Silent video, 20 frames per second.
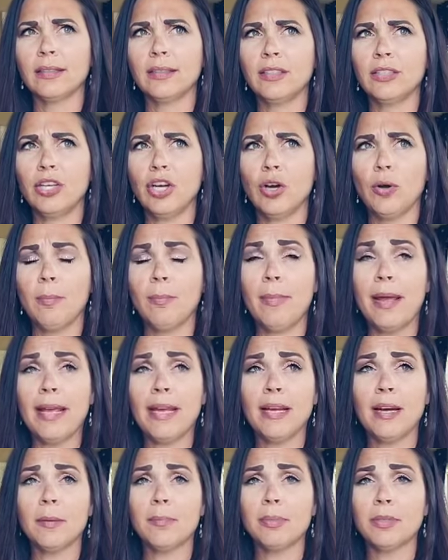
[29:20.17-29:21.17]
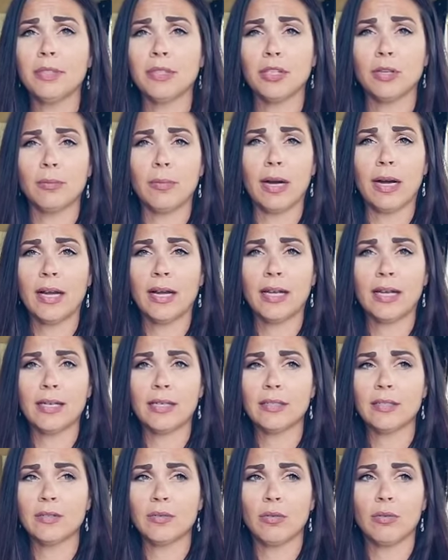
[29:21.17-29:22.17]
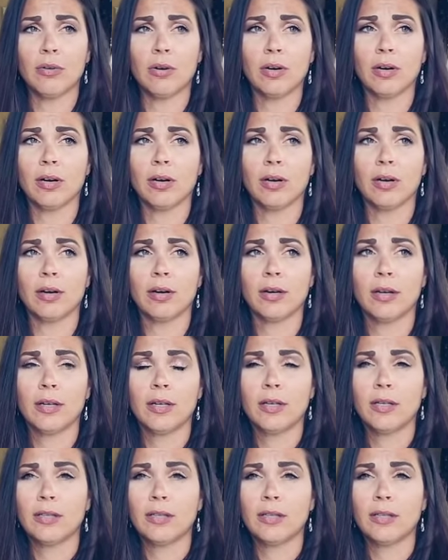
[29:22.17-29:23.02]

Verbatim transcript: you know, make up in their mind or